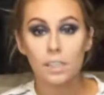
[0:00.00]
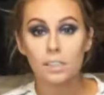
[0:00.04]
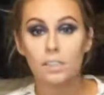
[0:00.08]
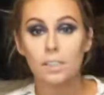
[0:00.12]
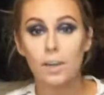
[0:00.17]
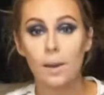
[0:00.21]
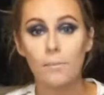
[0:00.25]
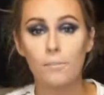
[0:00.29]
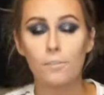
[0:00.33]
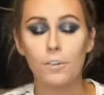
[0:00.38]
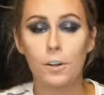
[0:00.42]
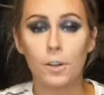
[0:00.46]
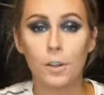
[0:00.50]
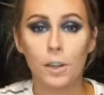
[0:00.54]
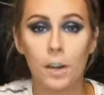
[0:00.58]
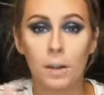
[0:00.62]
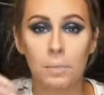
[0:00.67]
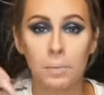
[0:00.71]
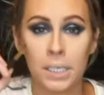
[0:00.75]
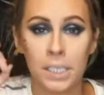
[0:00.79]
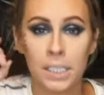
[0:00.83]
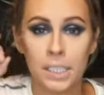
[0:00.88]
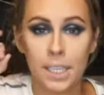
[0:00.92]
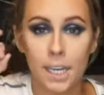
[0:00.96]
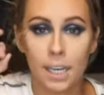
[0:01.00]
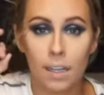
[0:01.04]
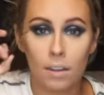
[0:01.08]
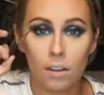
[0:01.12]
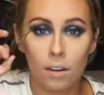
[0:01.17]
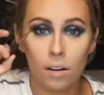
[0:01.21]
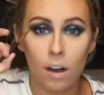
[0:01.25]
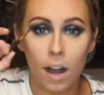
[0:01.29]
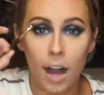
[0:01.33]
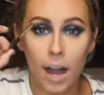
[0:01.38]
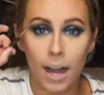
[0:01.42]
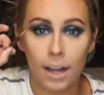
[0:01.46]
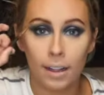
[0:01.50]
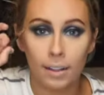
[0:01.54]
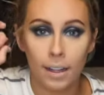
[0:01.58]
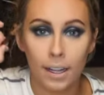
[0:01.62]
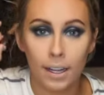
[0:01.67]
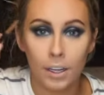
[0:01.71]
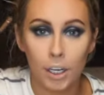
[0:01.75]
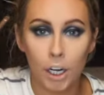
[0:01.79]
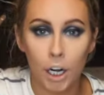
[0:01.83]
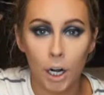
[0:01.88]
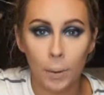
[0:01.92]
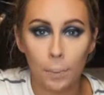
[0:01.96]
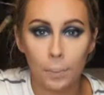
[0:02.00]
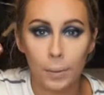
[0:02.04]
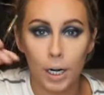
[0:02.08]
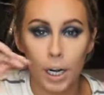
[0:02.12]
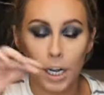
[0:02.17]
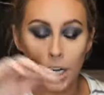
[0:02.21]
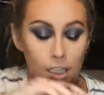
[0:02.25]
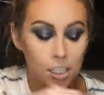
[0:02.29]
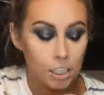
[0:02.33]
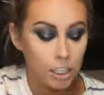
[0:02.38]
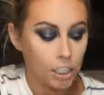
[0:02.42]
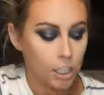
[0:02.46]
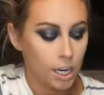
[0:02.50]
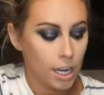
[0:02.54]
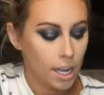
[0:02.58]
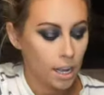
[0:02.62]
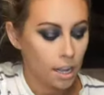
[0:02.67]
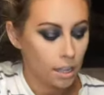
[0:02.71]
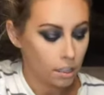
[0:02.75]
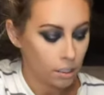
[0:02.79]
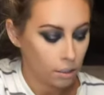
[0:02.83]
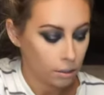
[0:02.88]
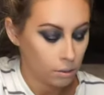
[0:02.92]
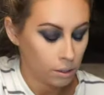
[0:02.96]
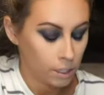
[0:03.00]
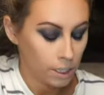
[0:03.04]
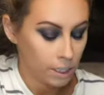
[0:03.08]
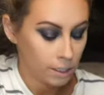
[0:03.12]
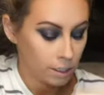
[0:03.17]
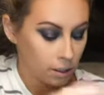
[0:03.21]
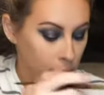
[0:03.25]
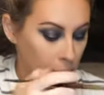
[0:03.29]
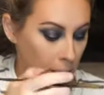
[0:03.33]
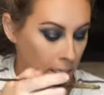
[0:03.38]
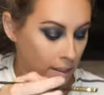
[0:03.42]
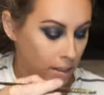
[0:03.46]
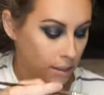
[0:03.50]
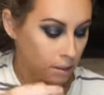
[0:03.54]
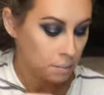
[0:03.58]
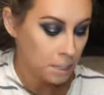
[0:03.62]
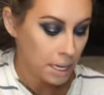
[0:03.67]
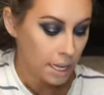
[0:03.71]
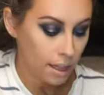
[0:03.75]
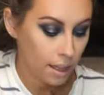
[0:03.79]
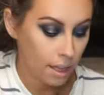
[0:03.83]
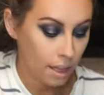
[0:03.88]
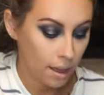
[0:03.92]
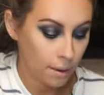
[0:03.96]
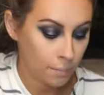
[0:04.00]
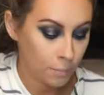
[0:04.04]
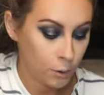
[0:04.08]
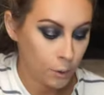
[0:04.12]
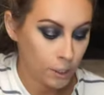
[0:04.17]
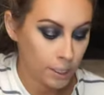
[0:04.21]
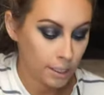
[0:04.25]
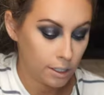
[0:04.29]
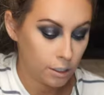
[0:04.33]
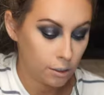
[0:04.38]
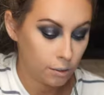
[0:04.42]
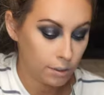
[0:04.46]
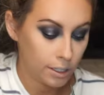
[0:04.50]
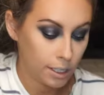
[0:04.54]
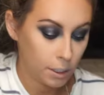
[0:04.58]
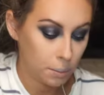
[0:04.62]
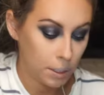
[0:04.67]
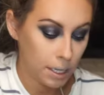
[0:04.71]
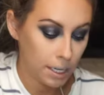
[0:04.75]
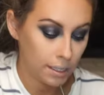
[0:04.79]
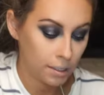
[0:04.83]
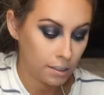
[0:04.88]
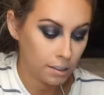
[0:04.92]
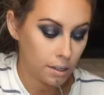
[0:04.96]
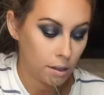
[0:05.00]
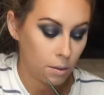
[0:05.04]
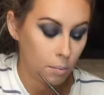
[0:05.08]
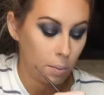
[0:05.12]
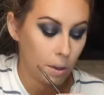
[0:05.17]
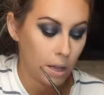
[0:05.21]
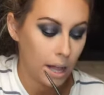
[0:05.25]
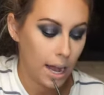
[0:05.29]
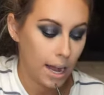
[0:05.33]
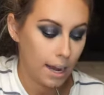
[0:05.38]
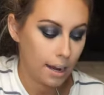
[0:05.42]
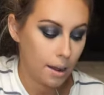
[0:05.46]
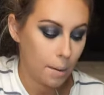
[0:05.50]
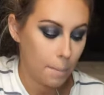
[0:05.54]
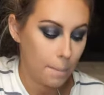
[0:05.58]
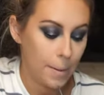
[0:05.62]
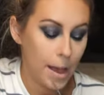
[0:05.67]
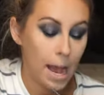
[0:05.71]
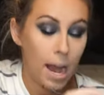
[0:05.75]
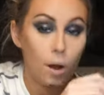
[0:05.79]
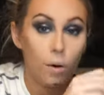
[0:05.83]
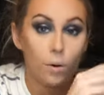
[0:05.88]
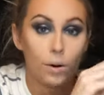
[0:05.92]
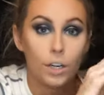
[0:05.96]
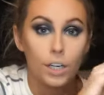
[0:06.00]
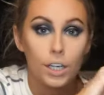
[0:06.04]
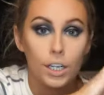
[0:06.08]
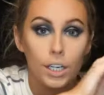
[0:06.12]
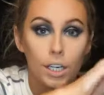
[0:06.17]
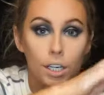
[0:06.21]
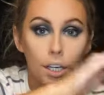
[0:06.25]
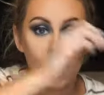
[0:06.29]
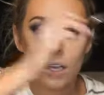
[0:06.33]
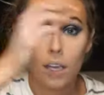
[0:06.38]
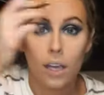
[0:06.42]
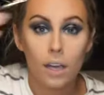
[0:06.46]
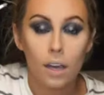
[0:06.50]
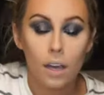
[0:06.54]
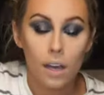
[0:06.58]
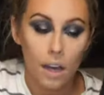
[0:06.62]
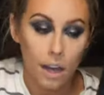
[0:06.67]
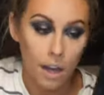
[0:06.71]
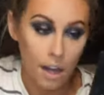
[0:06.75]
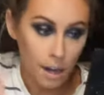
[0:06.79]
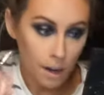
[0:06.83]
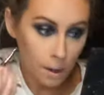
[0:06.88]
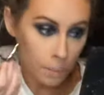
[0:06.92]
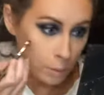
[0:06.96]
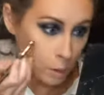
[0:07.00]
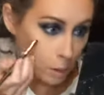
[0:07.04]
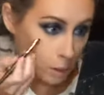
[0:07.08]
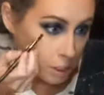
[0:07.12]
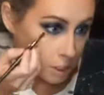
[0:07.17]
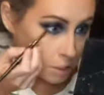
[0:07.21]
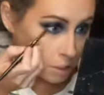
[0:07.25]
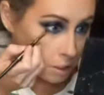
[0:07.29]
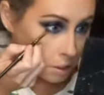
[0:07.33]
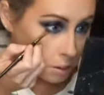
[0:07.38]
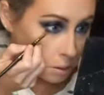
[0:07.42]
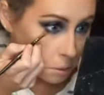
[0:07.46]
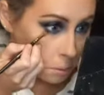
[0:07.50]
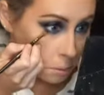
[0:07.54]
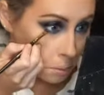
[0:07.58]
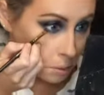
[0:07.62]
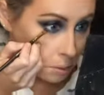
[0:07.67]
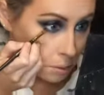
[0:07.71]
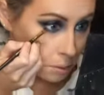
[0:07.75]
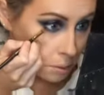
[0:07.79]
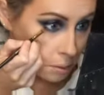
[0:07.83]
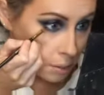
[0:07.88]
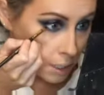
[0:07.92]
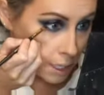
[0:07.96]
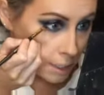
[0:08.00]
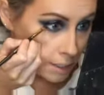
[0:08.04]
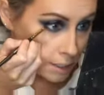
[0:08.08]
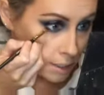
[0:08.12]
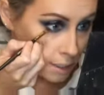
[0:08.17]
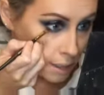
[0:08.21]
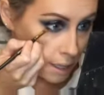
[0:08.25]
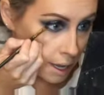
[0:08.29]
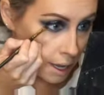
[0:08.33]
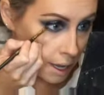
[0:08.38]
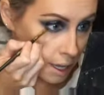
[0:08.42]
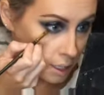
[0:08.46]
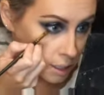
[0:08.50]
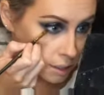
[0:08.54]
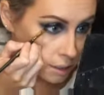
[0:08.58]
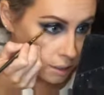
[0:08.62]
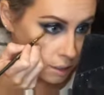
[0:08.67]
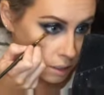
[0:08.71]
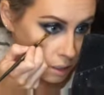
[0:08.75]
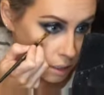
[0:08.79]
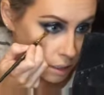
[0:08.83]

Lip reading: a step further. I'm going to take a little eyeliner brush. This one is by Smith. I'm going to dip it into the black powder, and I'm going to press that